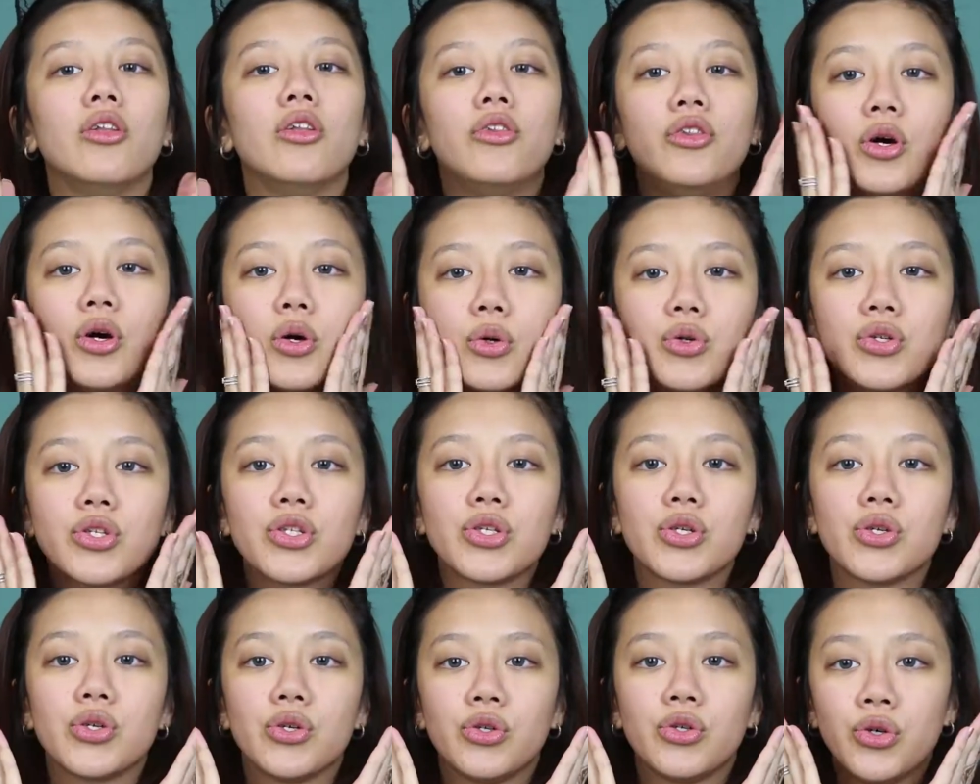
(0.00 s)

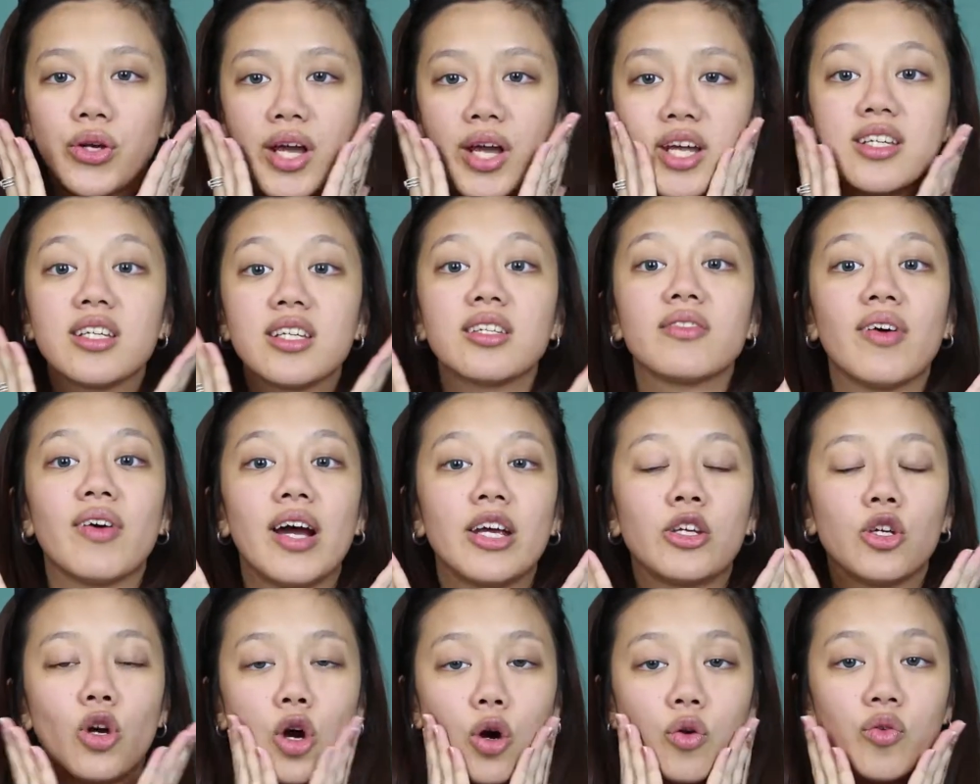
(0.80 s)
those you can just
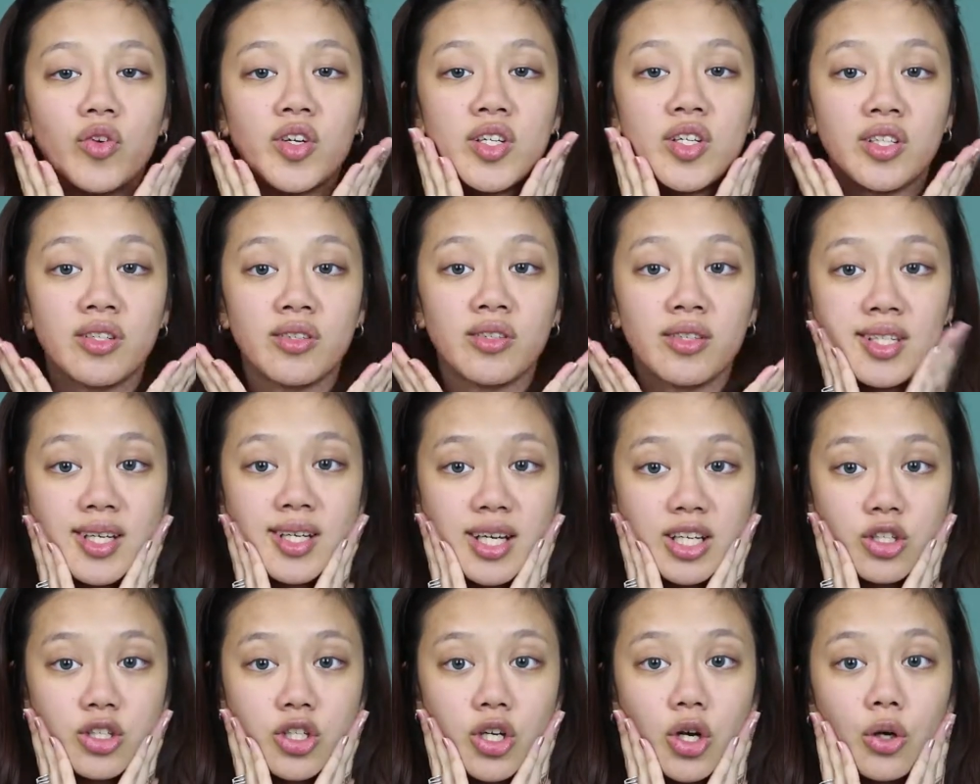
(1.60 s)
find your original
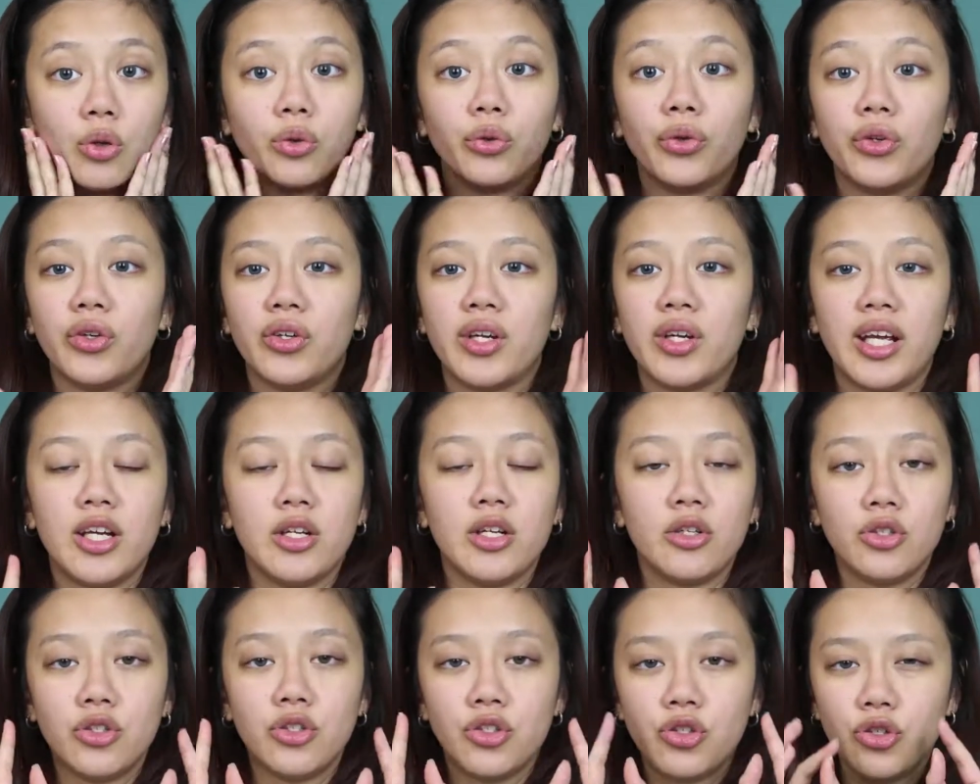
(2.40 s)
skin tone.
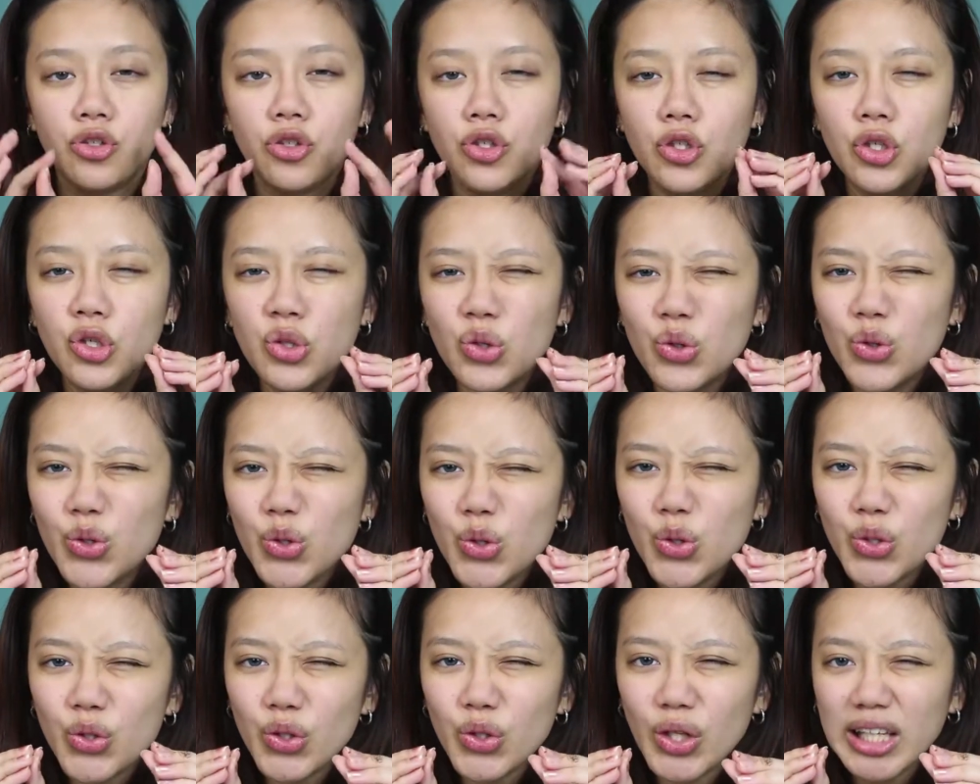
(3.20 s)
They
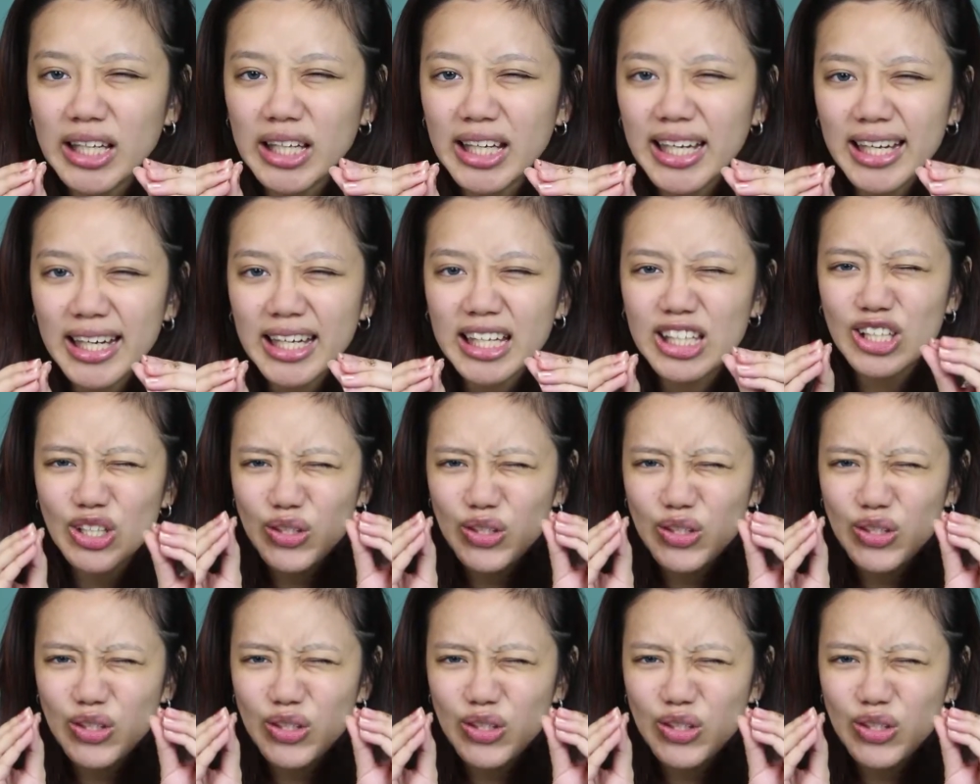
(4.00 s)
usually,